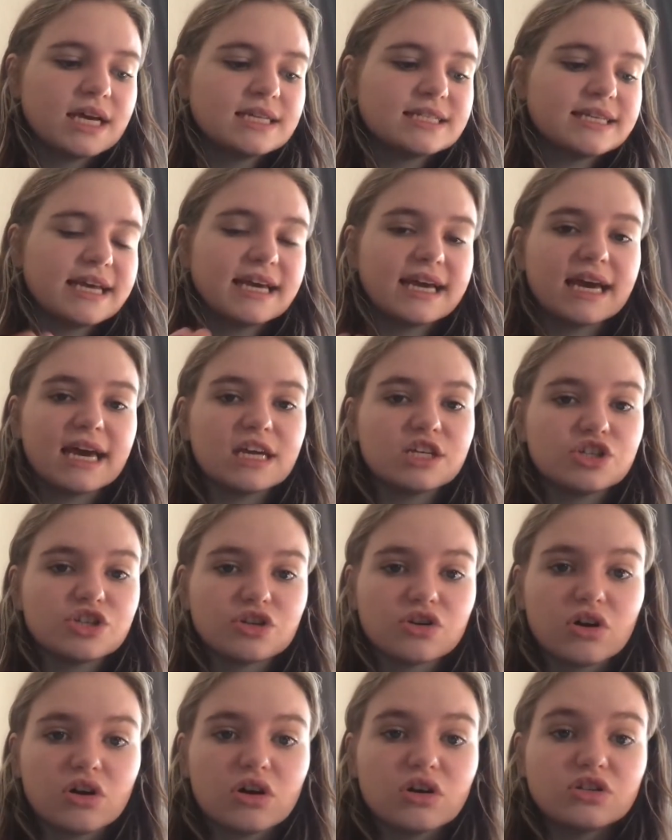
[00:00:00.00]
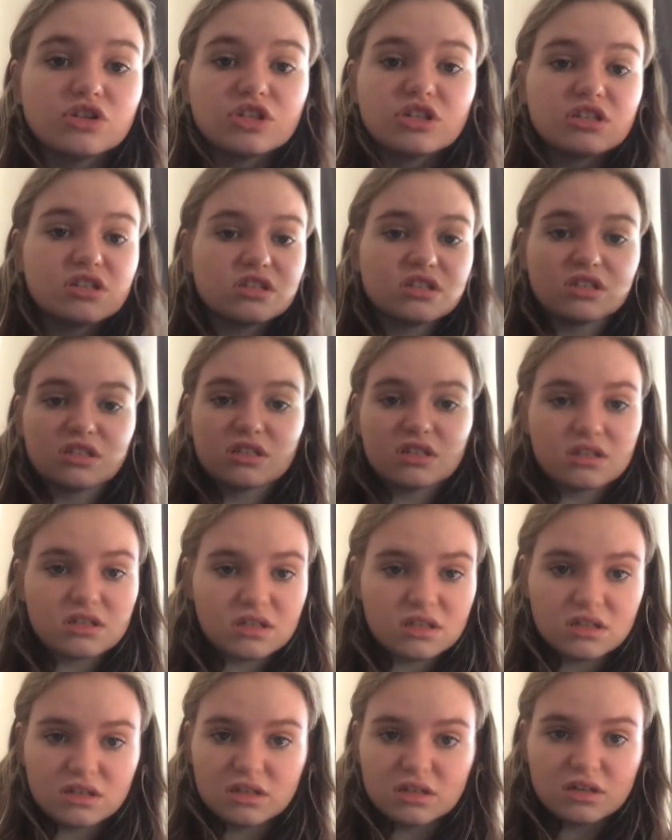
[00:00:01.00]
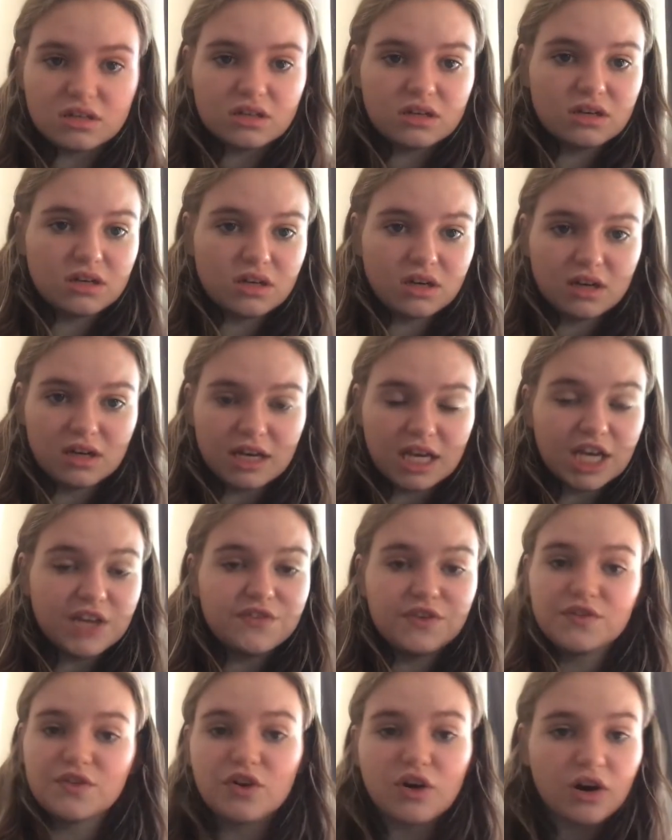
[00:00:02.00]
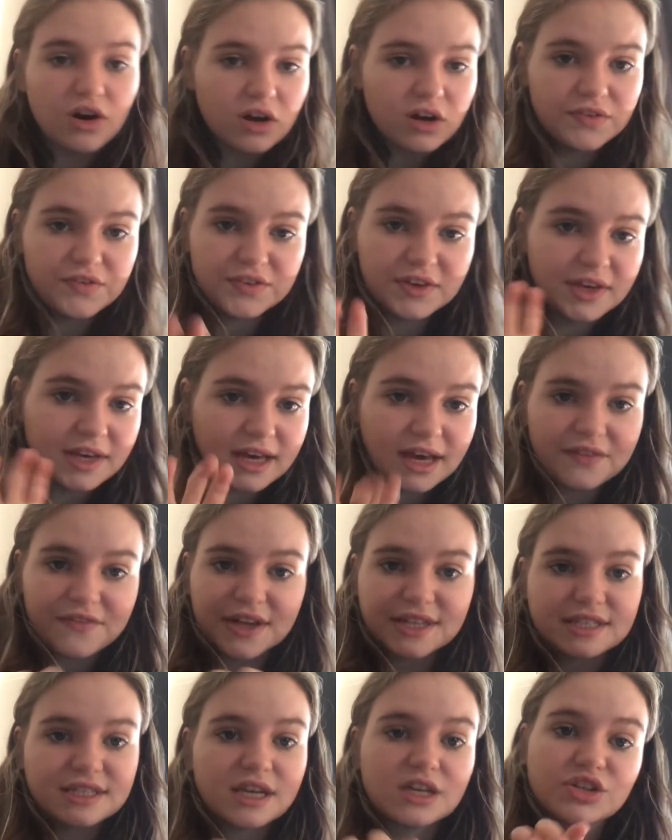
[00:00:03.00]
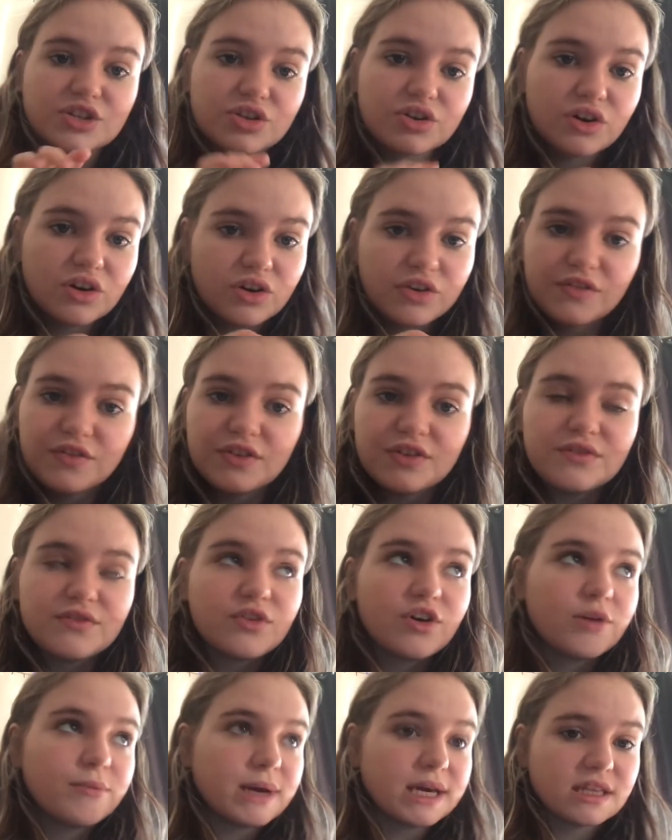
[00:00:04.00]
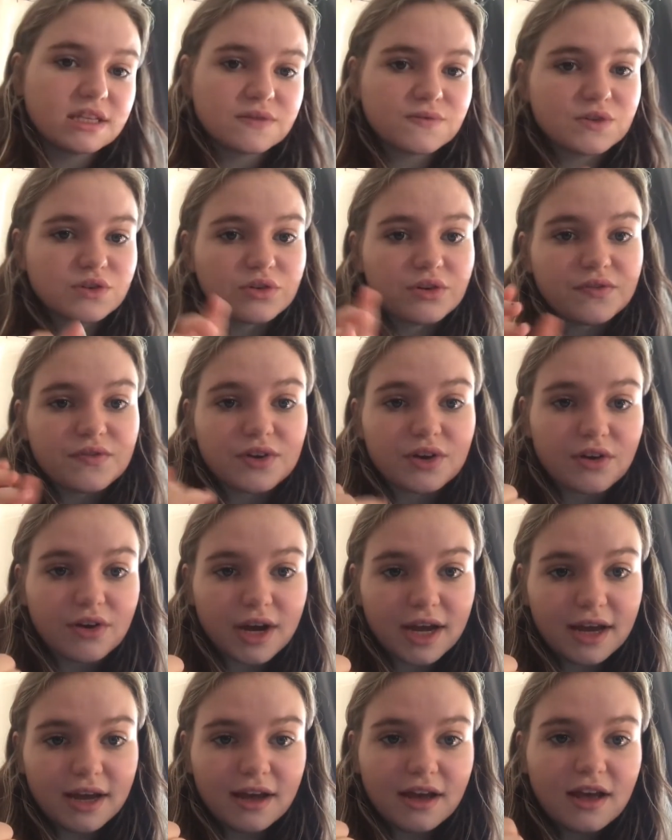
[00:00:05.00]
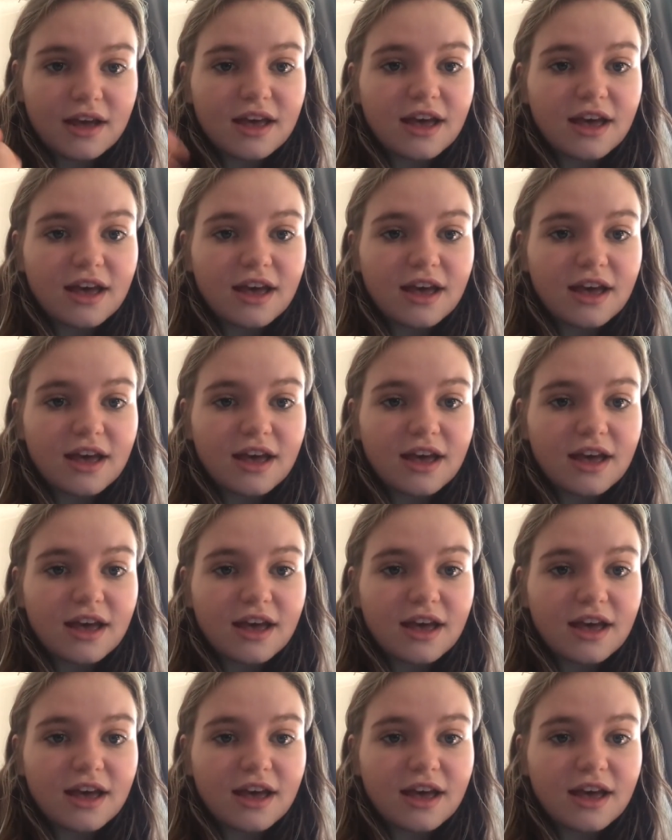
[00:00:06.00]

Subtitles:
Take a headshot. Just if you can get a fancy headshot, or if you've got to make this photographer, great.